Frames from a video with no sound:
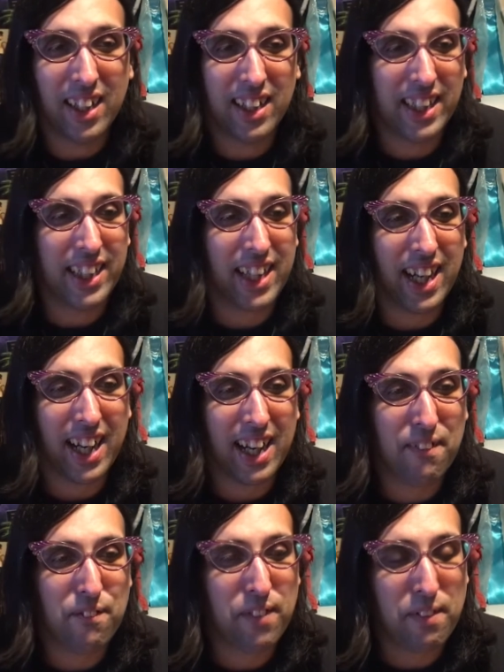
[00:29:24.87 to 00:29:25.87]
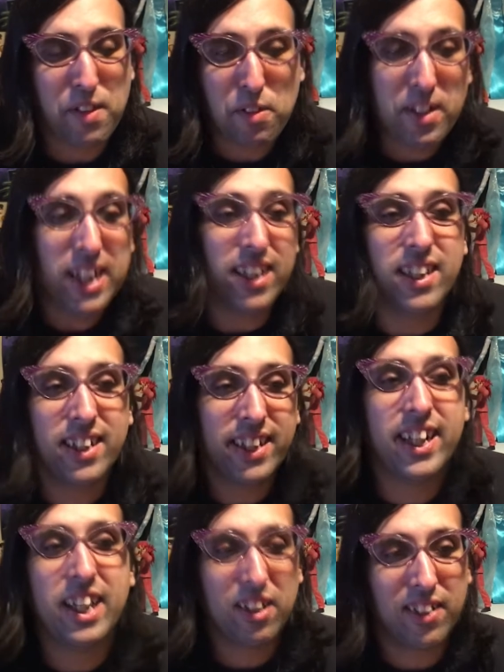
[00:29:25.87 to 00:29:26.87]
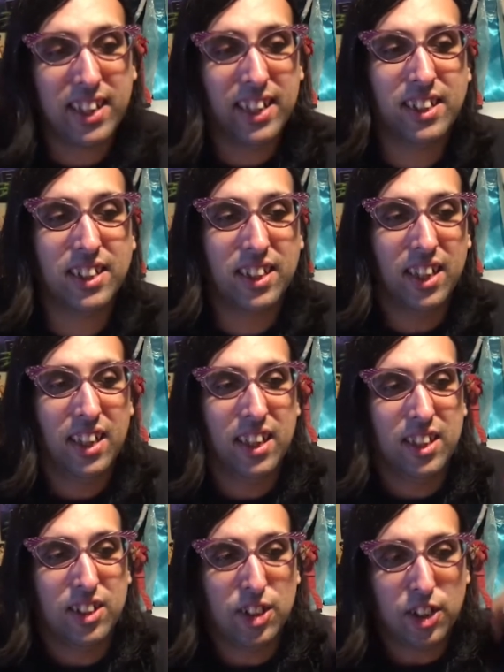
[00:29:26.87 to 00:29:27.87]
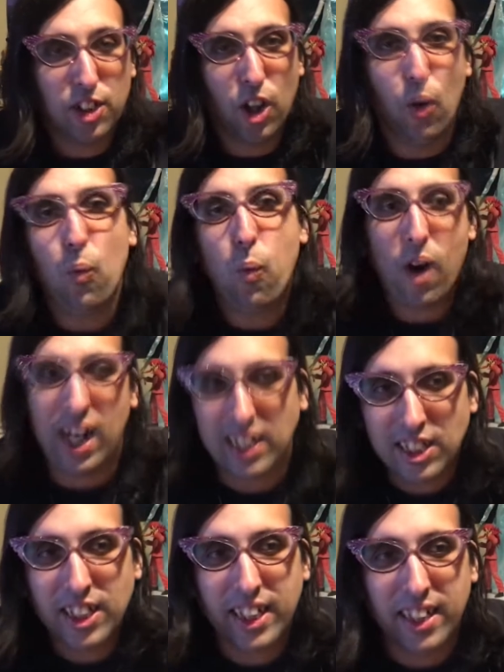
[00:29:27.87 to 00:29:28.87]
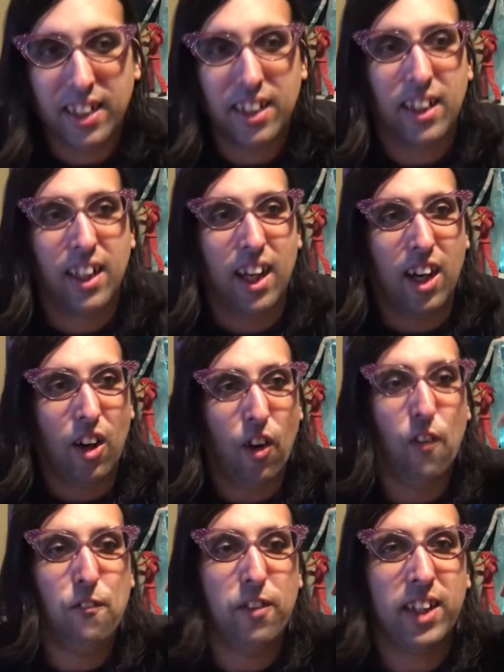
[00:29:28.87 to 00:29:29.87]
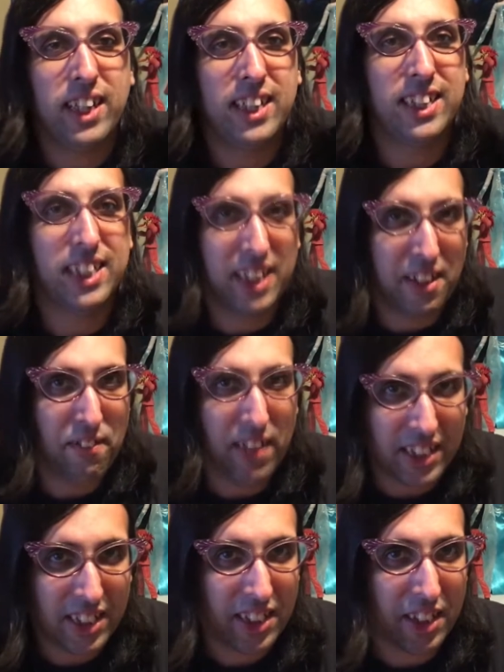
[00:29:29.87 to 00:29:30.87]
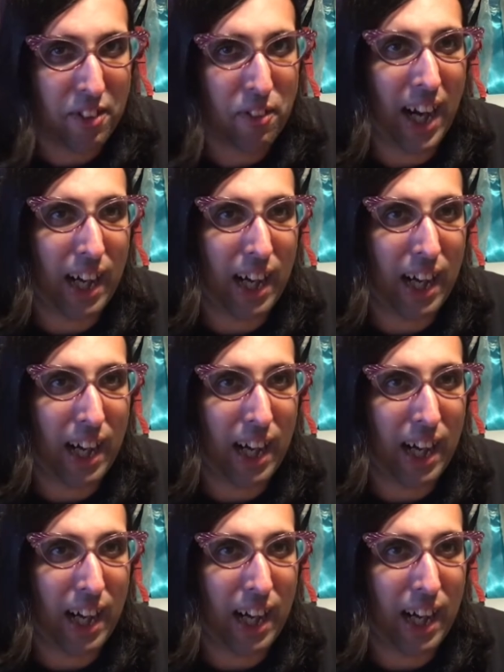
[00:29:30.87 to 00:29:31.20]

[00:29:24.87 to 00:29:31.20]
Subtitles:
Like if you needed to hear this to go watch it, hopefully this has convinced you.